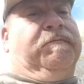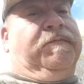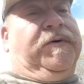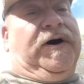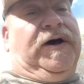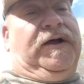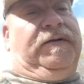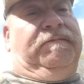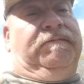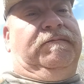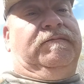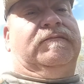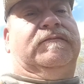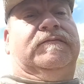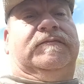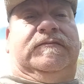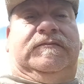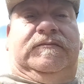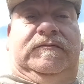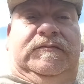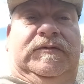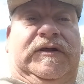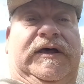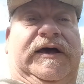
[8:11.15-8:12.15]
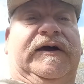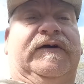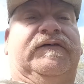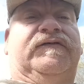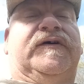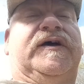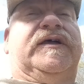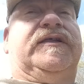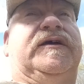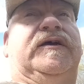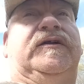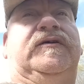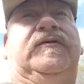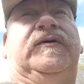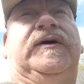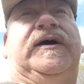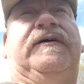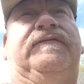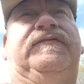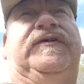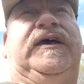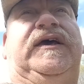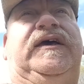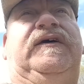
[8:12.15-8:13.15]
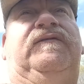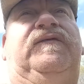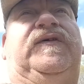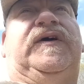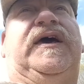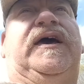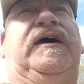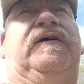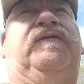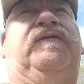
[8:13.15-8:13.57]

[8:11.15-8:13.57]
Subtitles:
But, like I said, they do have the EVA